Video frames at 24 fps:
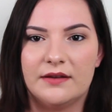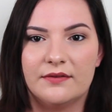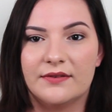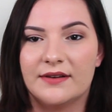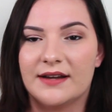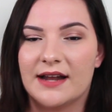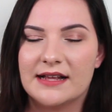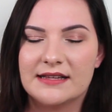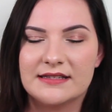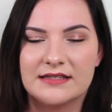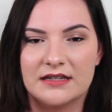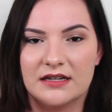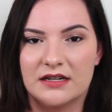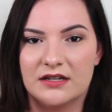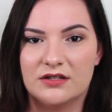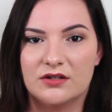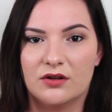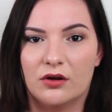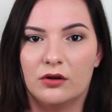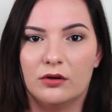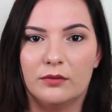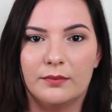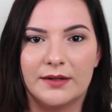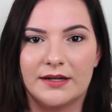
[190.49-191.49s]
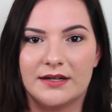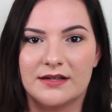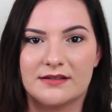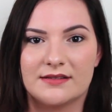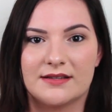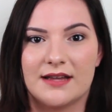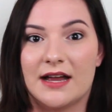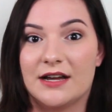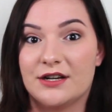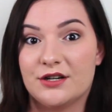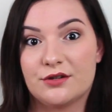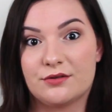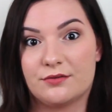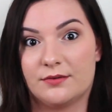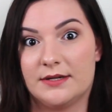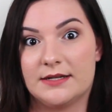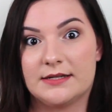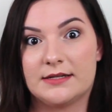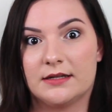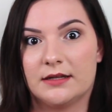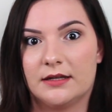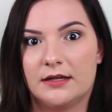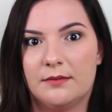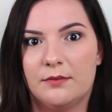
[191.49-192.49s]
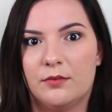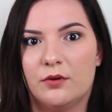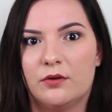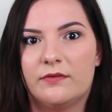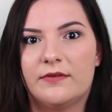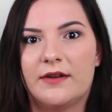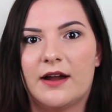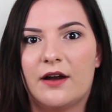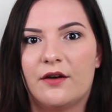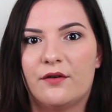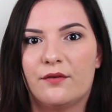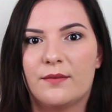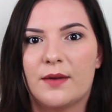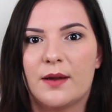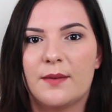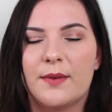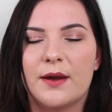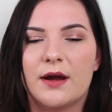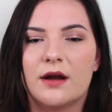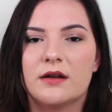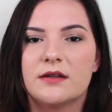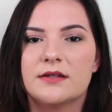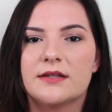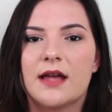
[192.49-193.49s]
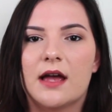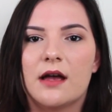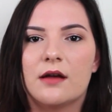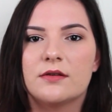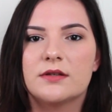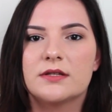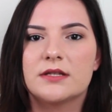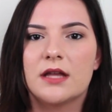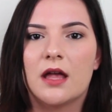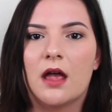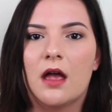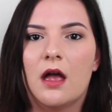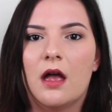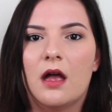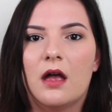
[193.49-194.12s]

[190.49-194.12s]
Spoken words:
even as an adult, because I just recently moved out of my parents' house.